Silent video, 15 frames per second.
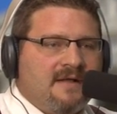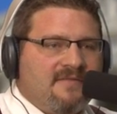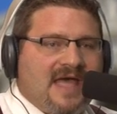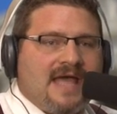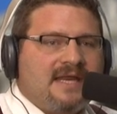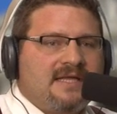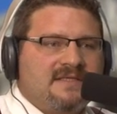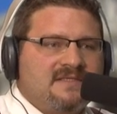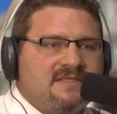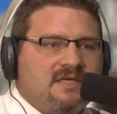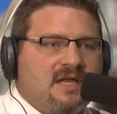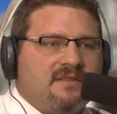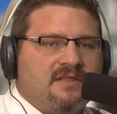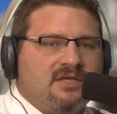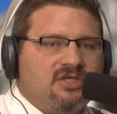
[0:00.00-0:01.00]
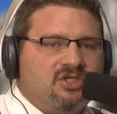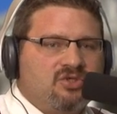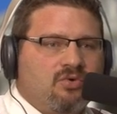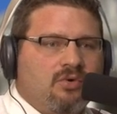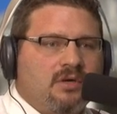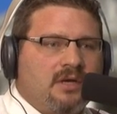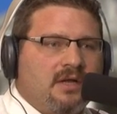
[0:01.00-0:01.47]
that is nothing
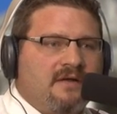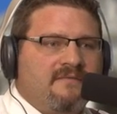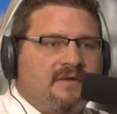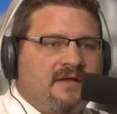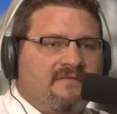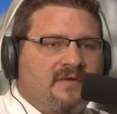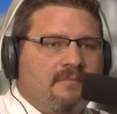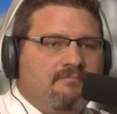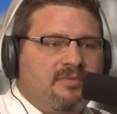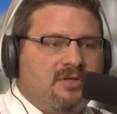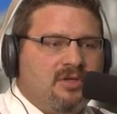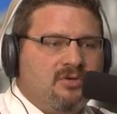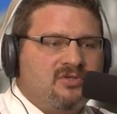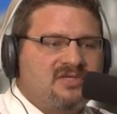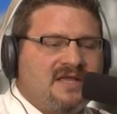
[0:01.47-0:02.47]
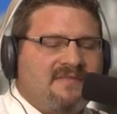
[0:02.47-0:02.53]
short of, of abuse.